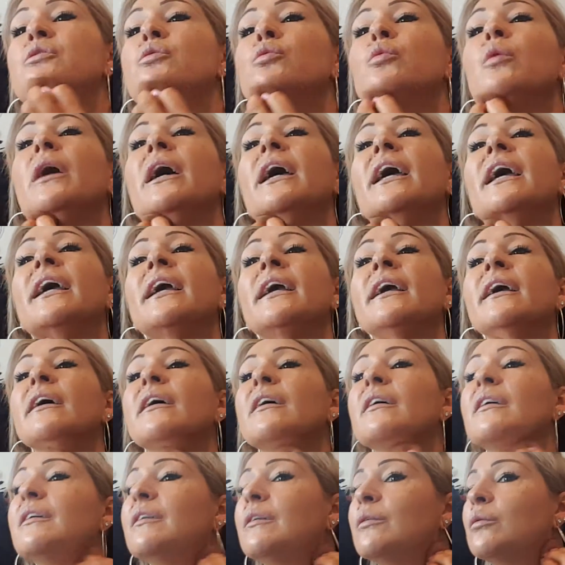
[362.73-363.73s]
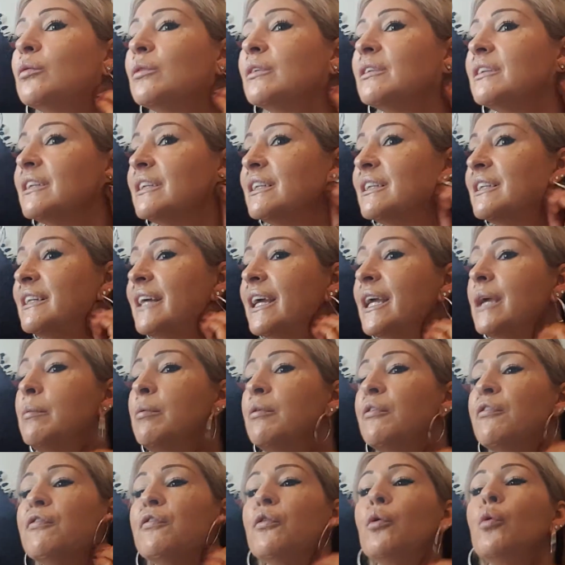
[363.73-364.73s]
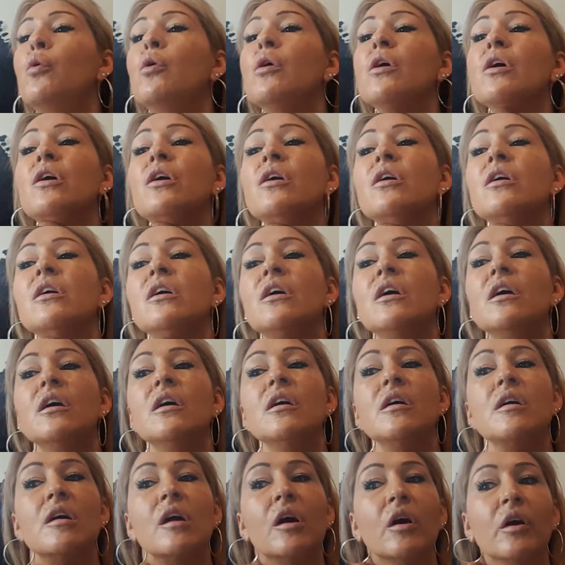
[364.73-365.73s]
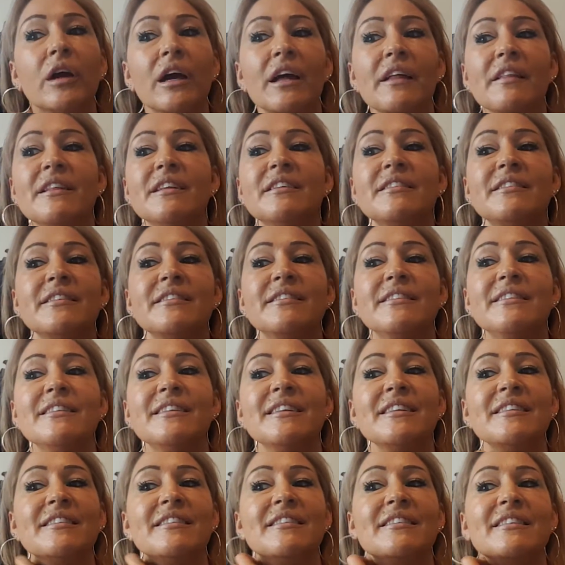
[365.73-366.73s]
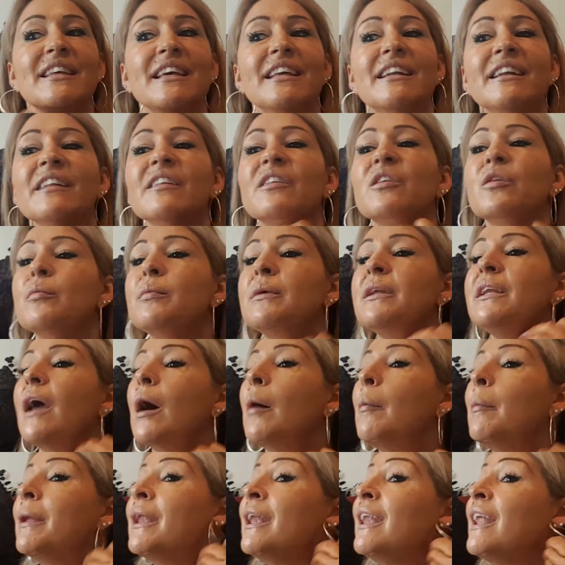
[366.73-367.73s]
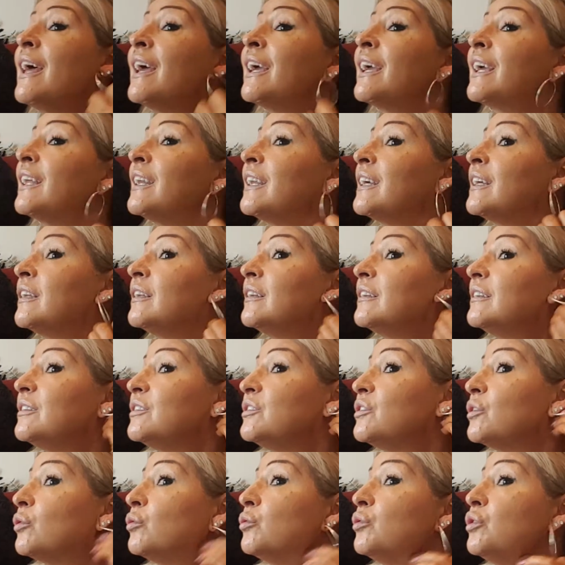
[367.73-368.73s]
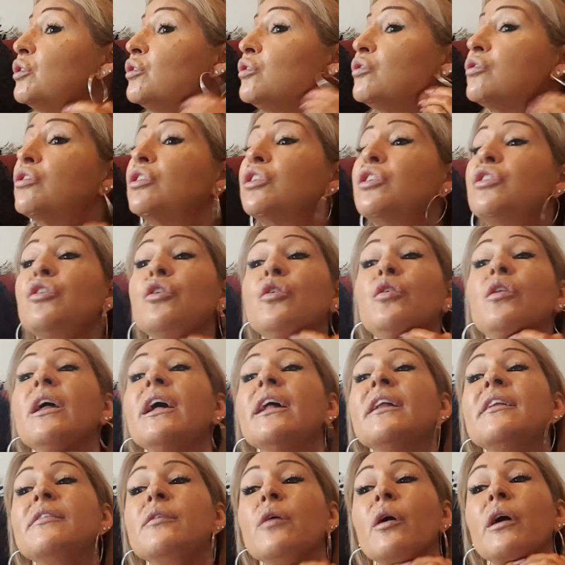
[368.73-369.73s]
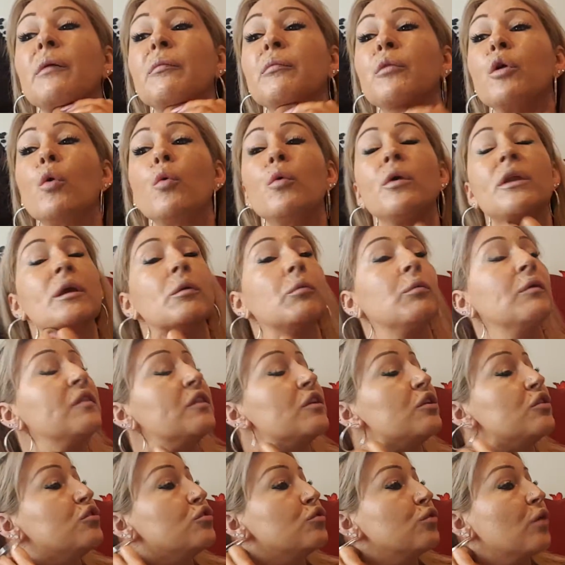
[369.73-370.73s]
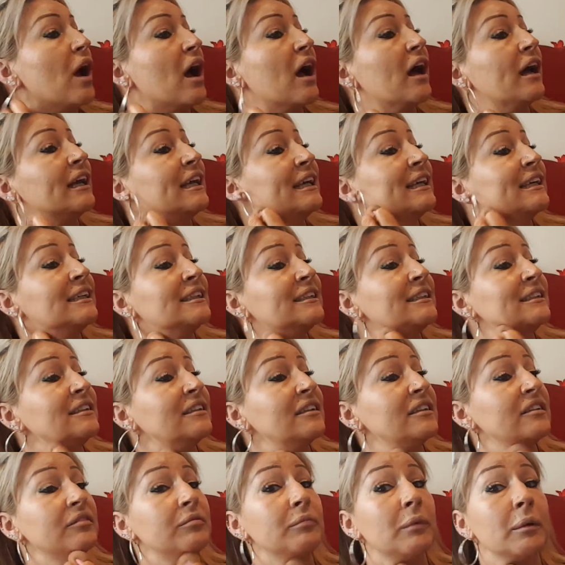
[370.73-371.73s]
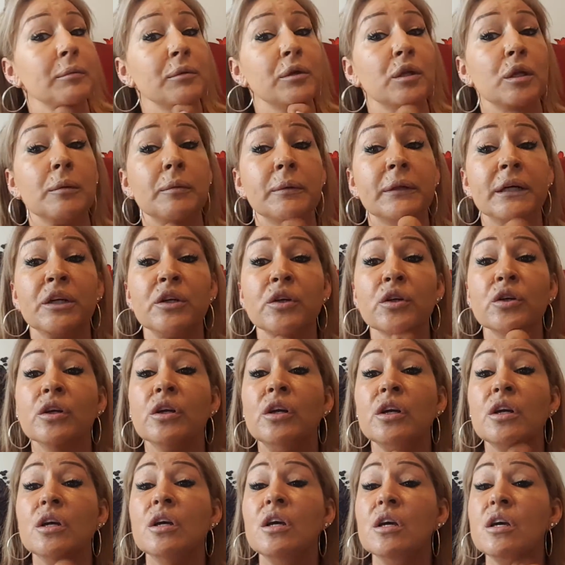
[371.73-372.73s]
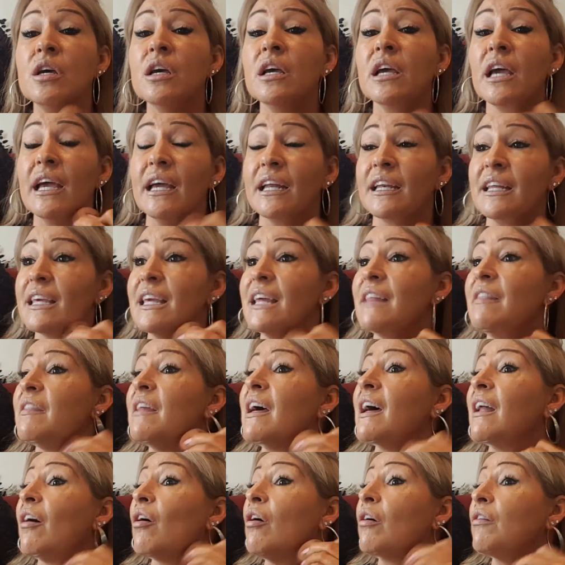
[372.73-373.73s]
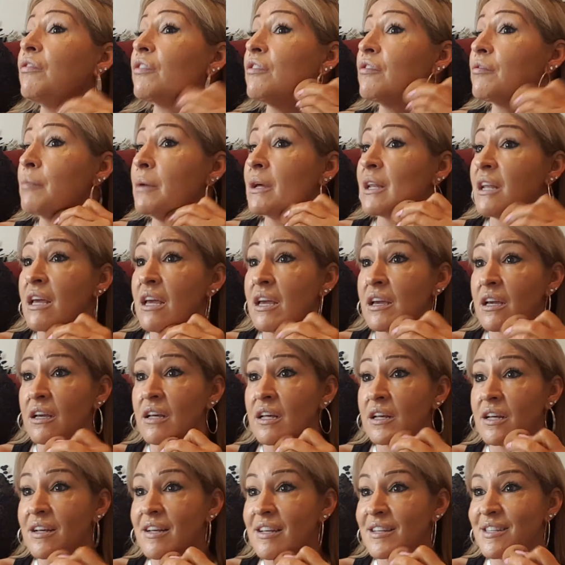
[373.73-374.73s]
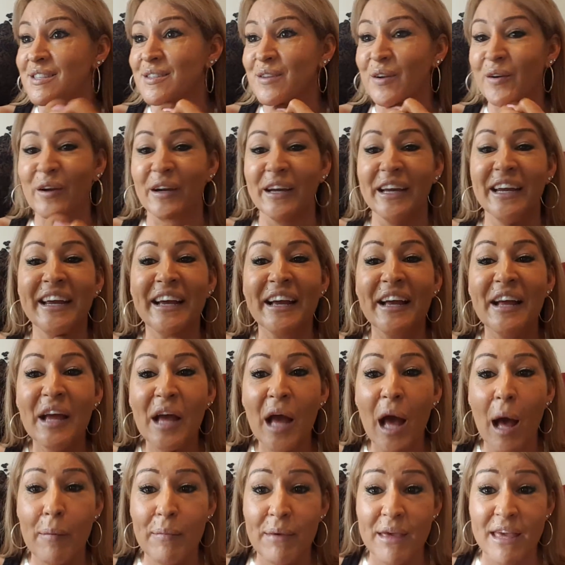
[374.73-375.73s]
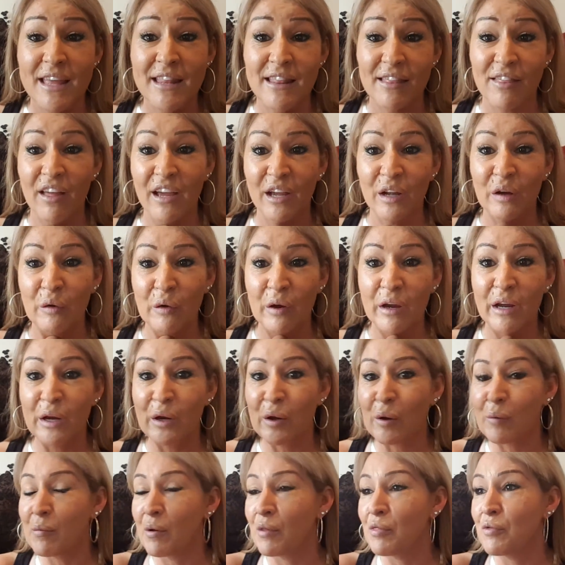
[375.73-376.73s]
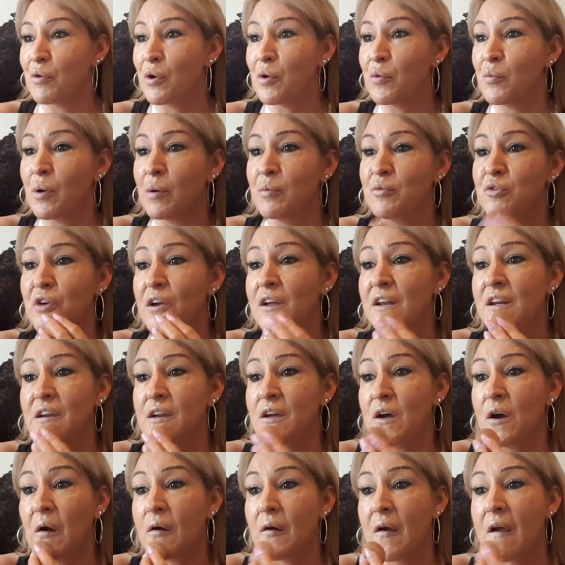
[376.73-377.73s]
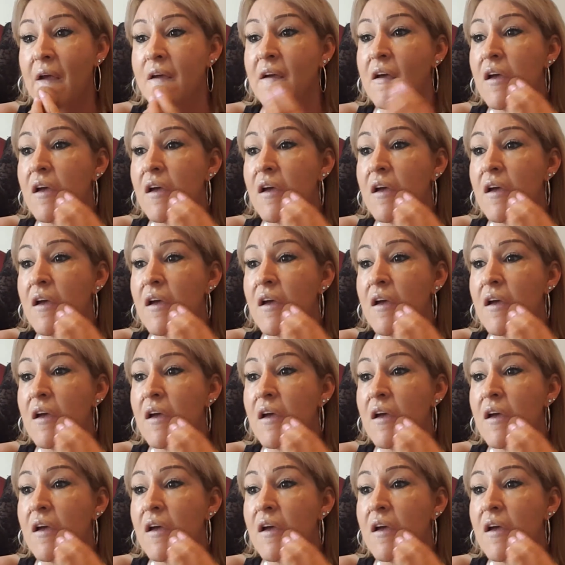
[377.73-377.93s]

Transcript: away, was it the day before? Okay, this is getting a little bit down my neck, and I don't usually do that, so I'm going in with the dry end of my beauty blender and getting that off of my neck. Sorry, I'm hitting like right here in my throat while I'm trying to talk.